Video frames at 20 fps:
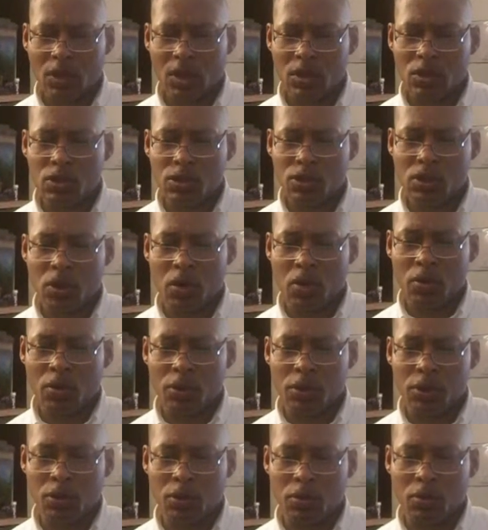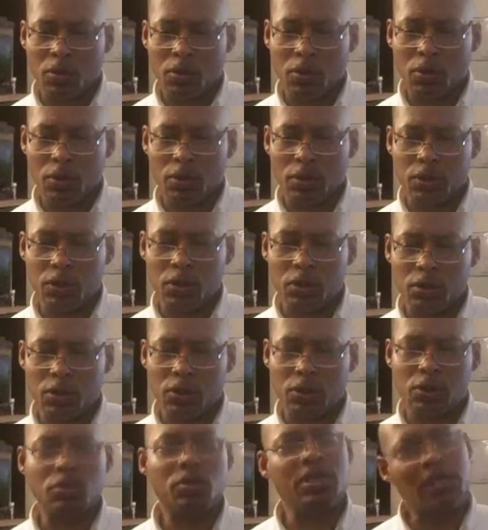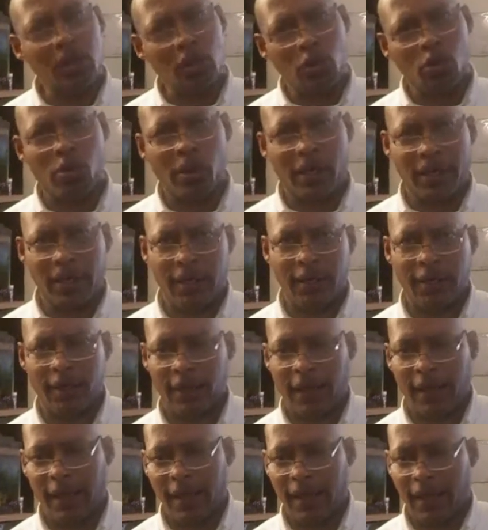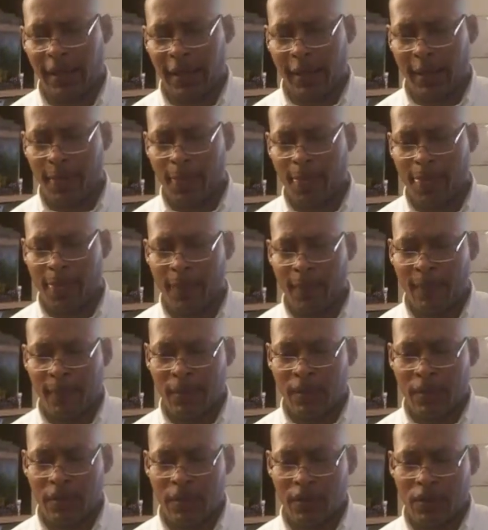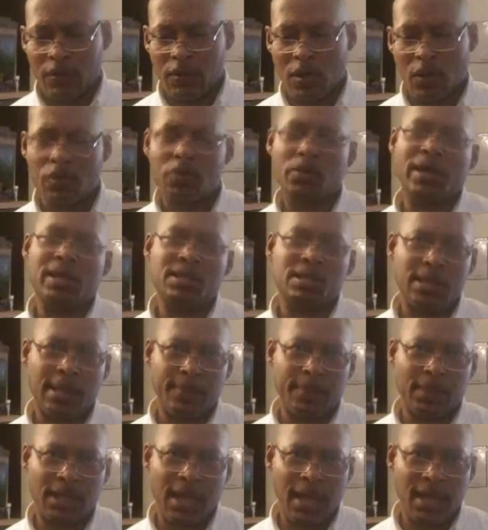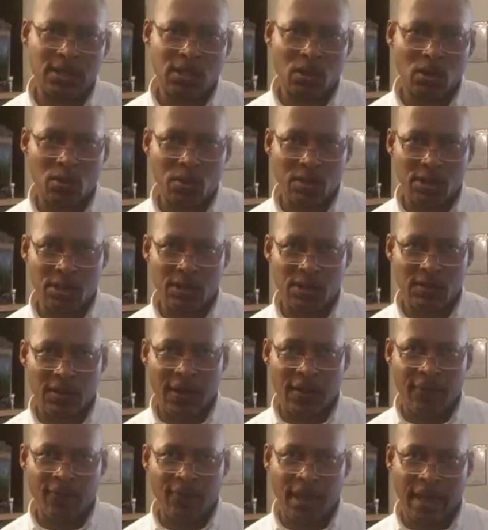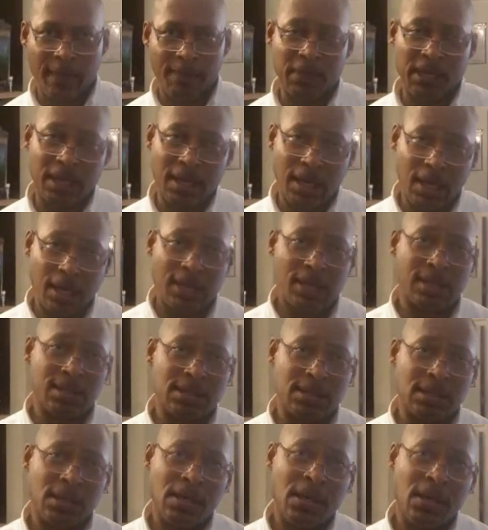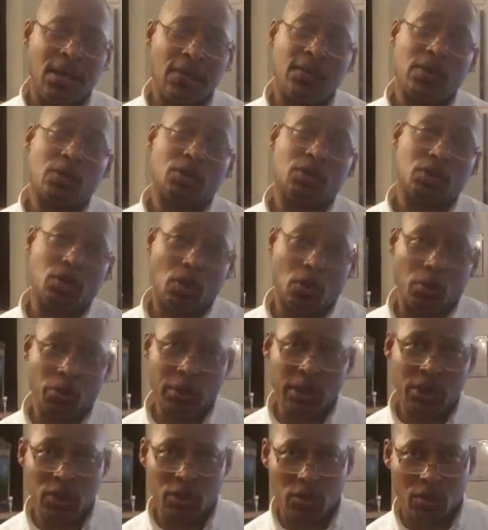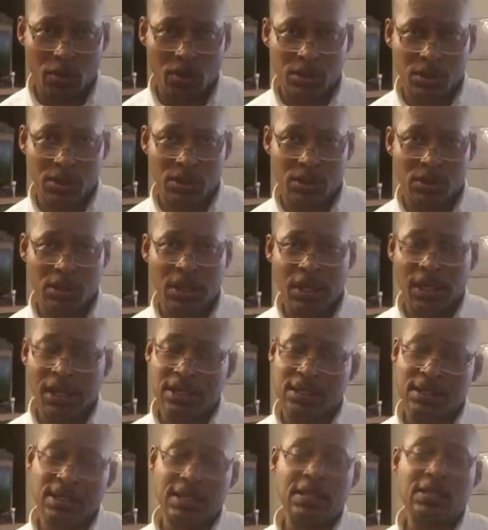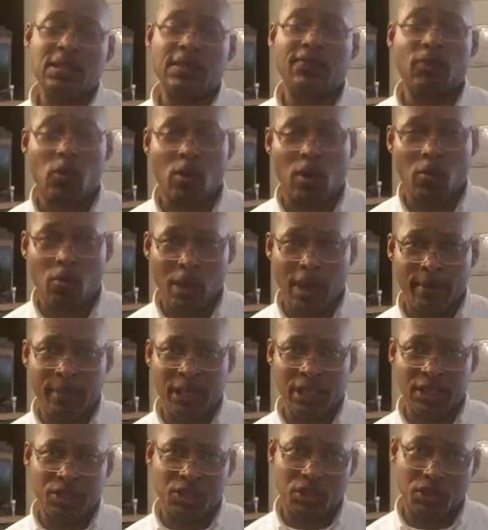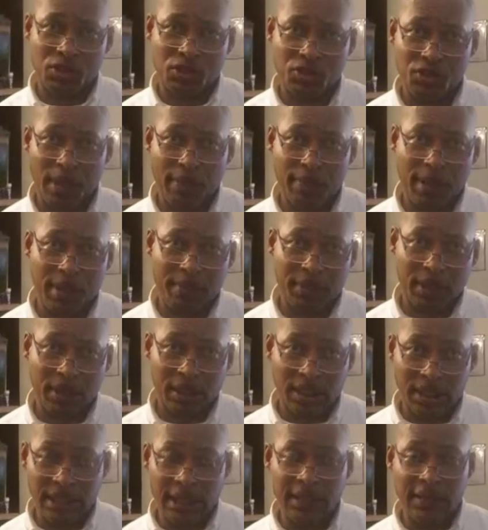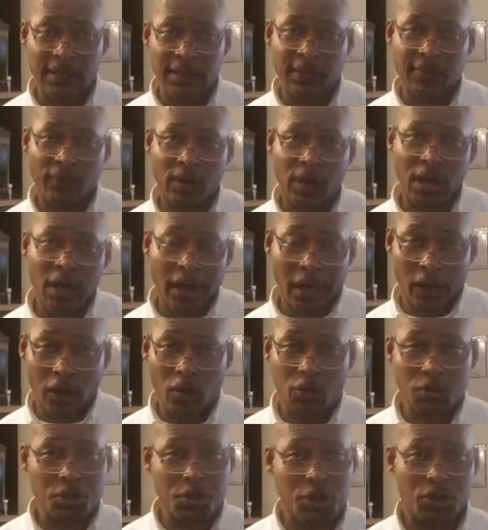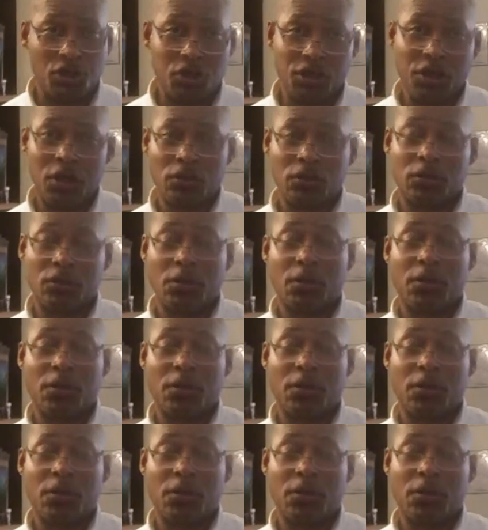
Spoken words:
So you deal with it, and you know, you accept the consequences of that because there's no resources. It's easy for a woman to just jump up and leave and go to the shelter,